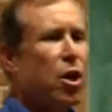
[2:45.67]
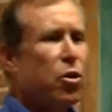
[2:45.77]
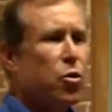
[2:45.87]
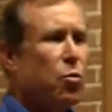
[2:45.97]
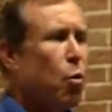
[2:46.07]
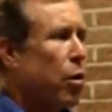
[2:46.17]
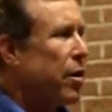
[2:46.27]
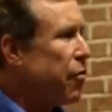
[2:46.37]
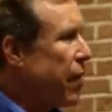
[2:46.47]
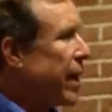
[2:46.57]
to more
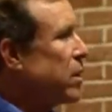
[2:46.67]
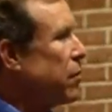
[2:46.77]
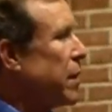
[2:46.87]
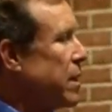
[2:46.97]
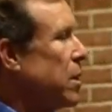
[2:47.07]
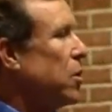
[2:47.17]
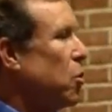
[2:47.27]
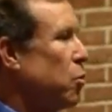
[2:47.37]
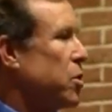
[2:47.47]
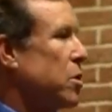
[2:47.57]
effectively
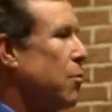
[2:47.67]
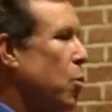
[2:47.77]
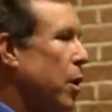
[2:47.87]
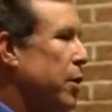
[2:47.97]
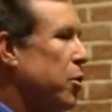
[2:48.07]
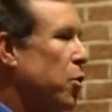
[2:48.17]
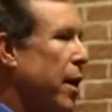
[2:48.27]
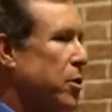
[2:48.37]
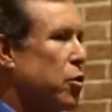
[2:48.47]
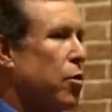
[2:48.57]
deal with someone who
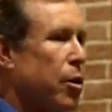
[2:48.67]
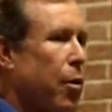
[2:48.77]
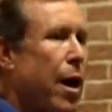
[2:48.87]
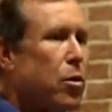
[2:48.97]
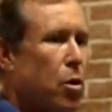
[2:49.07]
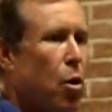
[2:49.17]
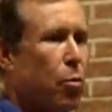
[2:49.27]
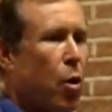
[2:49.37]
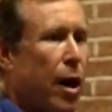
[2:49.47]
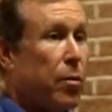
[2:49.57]
has a drug or alcohol
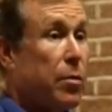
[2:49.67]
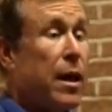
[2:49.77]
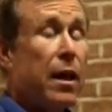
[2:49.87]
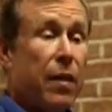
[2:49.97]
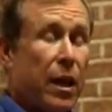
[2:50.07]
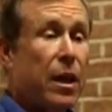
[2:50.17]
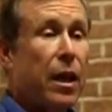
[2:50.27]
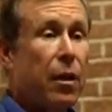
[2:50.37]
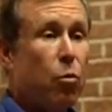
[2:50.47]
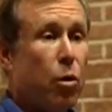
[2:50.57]
problem that
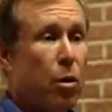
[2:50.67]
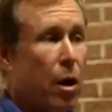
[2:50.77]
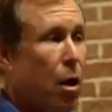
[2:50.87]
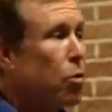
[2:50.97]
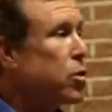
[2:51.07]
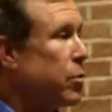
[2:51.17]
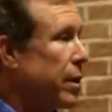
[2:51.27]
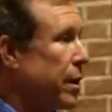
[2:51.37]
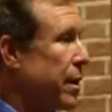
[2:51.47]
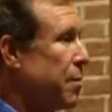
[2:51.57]
again will
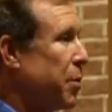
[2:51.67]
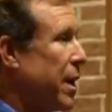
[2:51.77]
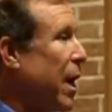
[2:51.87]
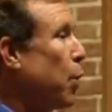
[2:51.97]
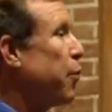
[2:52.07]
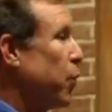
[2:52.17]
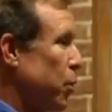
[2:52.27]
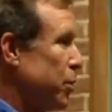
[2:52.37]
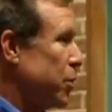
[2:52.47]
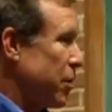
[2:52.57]
ultimately be
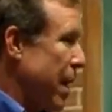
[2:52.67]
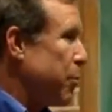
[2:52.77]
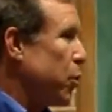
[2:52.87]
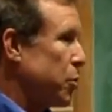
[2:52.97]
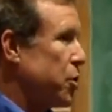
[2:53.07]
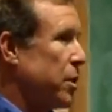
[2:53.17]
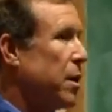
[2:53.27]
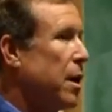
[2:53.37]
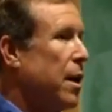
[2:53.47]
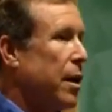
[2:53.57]
helpful to that person
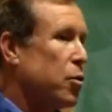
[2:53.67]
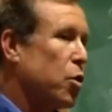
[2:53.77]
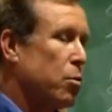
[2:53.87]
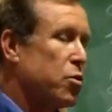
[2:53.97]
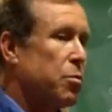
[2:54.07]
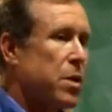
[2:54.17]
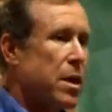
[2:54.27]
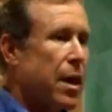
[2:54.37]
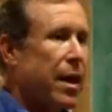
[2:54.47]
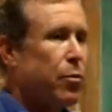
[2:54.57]
in terms of
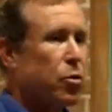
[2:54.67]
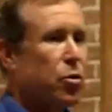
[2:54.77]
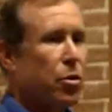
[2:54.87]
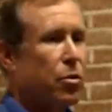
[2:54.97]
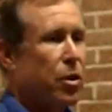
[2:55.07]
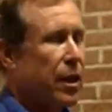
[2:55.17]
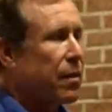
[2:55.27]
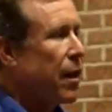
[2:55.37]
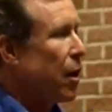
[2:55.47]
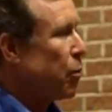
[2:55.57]
being able to get
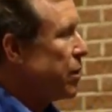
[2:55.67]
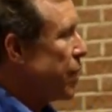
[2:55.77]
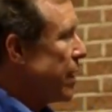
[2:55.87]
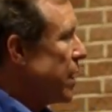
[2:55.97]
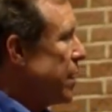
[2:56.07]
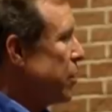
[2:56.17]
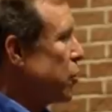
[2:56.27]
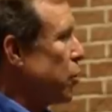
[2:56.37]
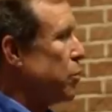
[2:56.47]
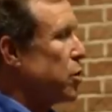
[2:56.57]
the help that they need in
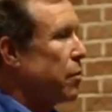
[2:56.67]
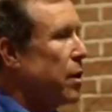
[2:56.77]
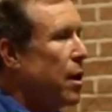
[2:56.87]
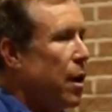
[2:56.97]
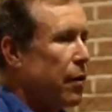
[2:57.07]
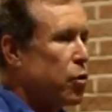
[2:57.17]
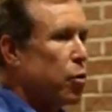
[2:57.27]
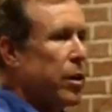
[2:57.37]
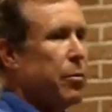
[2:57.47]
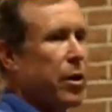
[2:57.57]
terms of
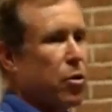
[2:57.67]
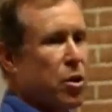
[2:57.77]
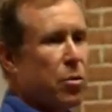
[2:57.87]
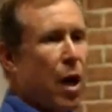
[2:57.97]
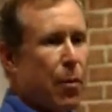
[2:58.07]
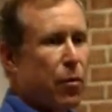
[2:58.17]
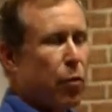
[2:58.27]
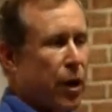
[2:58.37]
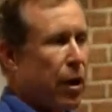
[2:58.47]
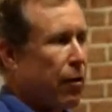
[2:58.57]
treatment or some type of
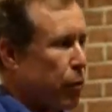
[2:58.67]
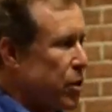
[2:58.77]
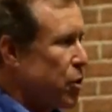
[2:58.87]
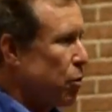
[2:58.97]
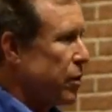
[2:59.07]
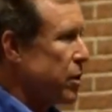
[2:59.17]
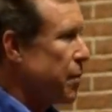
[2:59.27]
recovery service.